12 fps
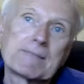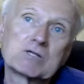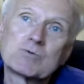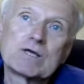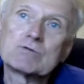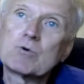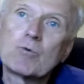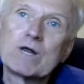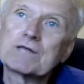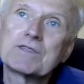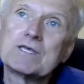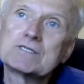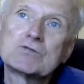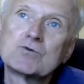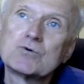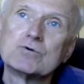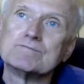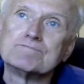It's one of the weird things to
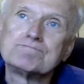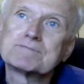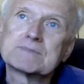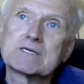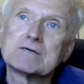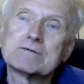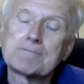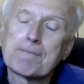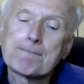do, you know?